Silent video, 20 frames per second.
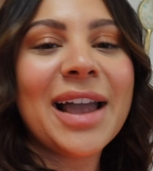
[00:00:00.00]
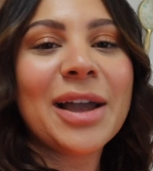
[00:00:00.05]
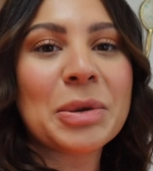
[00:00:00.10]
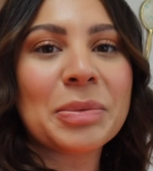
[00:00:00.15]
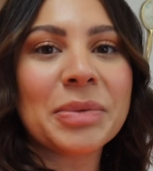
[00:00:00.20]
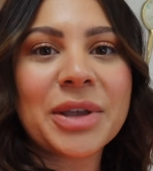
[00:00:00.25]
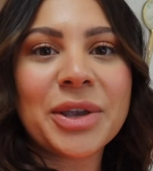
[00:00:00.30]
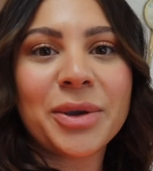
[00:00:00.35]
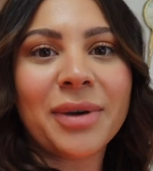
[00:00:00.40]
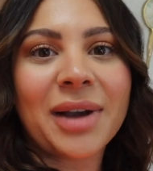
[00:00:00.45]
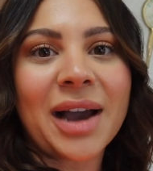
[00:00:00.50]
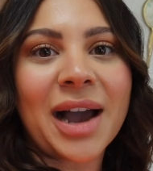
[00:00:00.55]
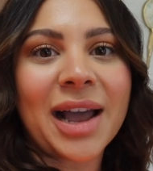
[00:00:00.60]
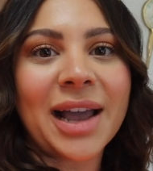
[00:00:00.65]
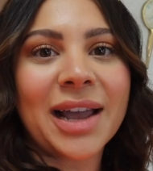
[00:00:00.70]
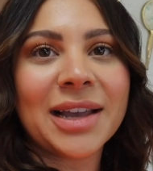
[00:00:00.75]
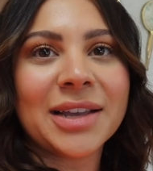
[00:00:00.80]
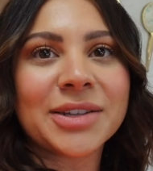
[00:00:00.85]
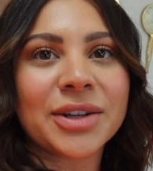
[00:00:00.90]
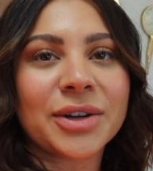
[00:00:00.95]
I hope that you
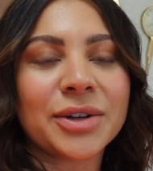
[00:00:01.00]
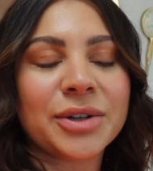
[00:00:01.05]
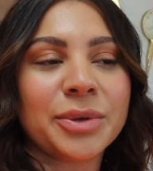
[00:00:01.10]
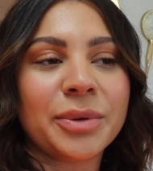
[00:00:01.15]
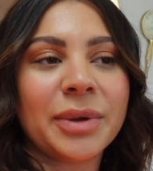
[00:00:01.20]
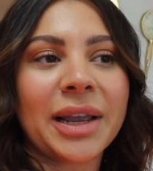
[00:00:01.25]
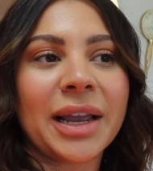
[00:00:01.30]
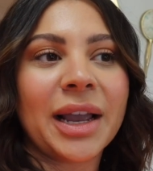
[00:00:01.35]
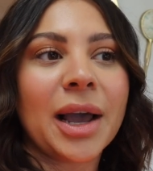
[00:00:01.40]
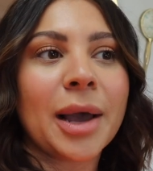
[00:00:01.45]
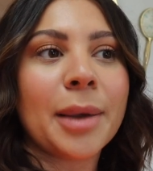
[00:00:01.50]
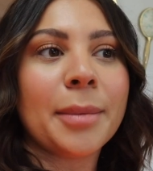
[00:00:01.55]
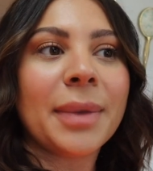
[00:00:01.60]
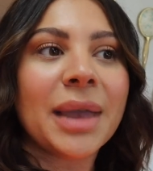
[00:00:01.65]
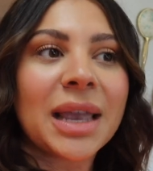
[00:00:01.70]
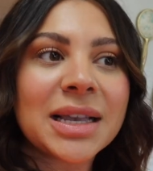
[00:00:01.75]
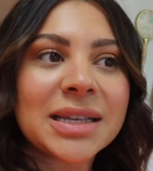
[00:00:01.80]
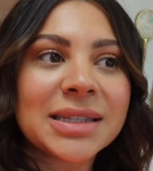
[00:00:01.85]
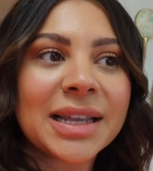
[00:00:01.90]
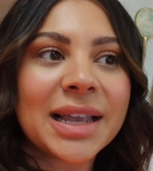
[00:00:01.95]
guys are doing
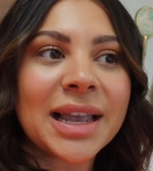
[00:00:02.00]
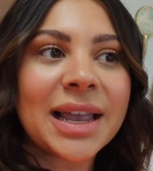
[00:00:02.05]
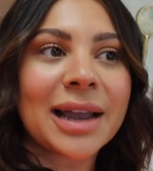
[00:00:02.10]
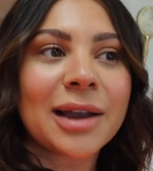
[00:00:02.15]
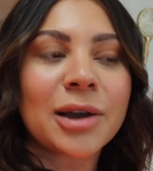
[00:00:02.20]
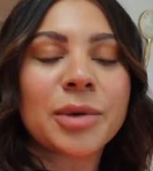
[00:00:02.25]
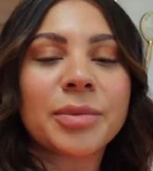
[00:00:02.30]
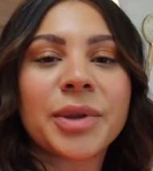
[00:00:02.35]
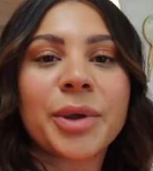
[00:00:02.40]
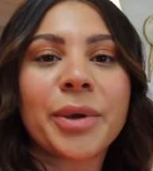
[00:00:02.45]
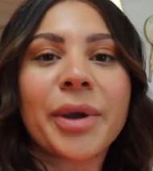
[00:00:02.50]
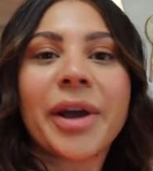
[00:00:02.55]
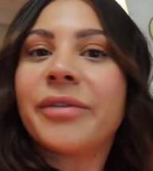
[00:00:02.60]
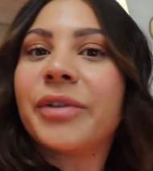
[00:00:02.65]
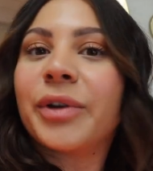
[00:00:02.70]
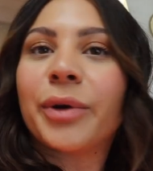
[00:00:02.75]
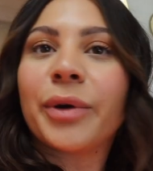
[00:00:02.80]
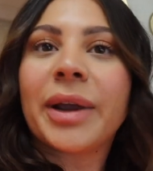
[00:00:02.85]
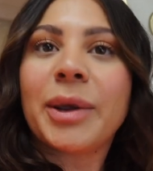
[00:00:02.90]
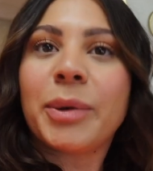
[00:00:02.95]
amazing. I hope that you have a
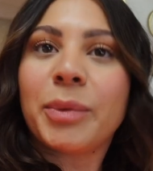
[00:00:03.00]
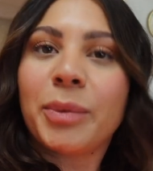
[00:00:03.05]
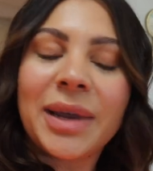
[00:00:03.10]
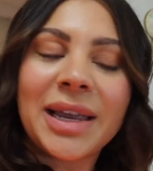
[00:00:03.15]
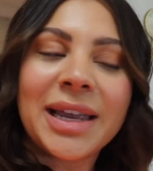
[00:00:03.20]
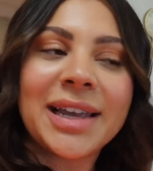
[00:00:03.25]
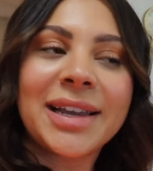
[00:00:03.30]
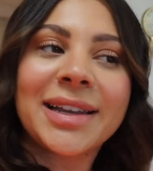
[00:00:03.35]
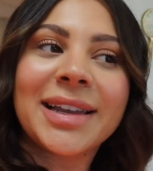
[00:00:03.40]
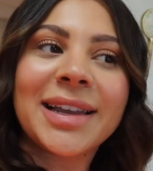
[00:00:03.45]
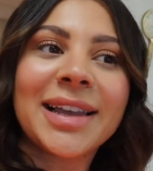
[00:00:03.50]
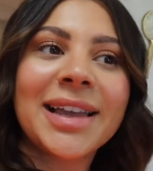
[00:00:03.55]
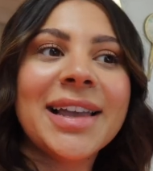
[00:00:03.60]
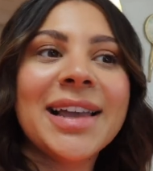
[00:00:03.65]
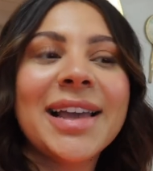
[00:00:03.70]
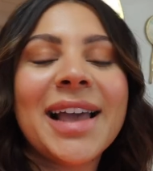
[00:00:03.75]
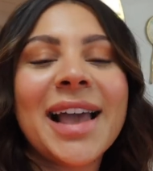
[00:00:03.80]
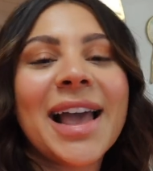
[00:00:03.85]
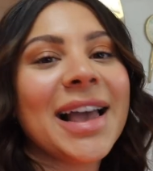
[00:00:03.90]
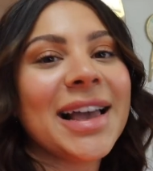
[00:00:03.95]
great week
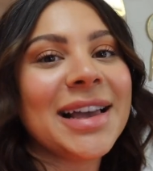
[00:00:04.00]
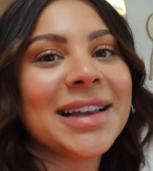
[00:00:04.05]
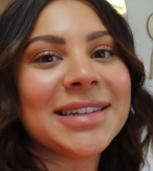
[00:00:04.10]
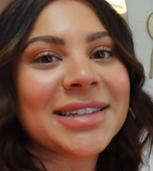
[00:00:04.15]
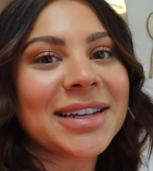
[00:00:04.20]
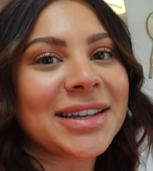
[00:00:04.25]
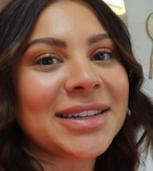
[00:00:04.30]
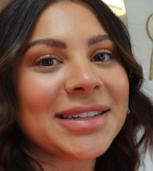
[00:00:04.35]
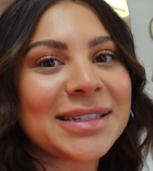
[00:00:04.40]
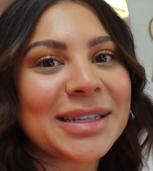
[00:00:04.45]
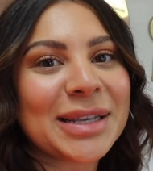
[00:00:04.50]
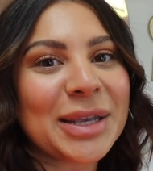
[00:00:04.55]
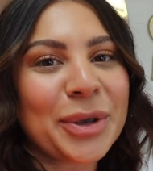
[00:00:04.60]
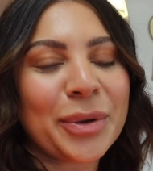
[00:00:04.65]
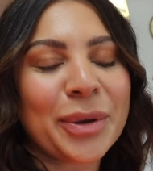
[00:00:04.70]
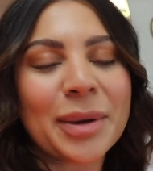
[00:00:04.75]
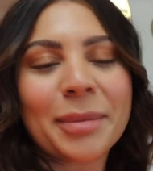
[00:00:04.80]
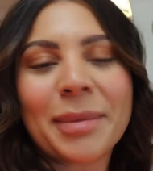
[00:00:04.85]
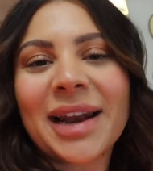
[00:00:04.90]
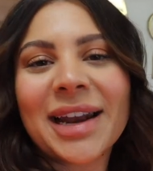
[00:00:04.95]
and I'll see
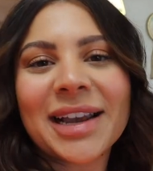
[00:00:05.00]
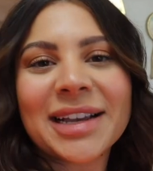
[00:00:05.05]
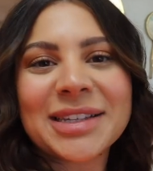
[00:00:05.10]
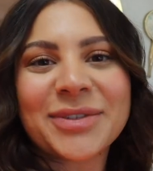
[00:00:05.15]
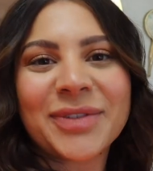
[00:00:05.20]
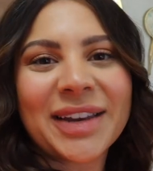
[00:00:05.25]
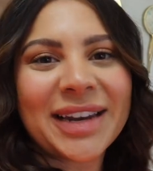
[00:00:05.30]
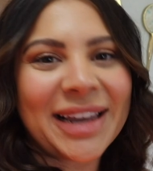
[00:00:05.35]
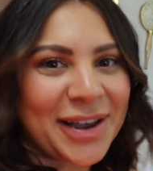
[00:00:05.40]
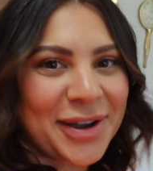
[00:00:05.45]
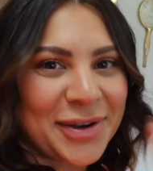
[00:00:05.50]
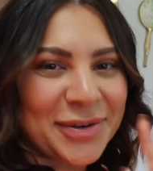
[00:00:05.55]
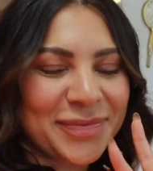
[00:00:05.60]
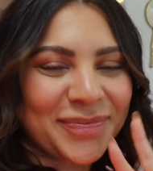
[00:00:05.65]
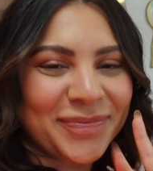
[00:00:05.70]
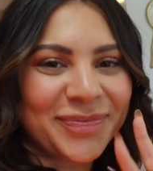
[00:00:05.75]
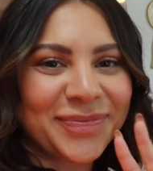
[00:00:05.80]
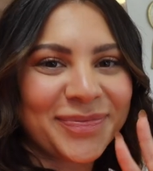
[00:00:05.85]
you in my next video.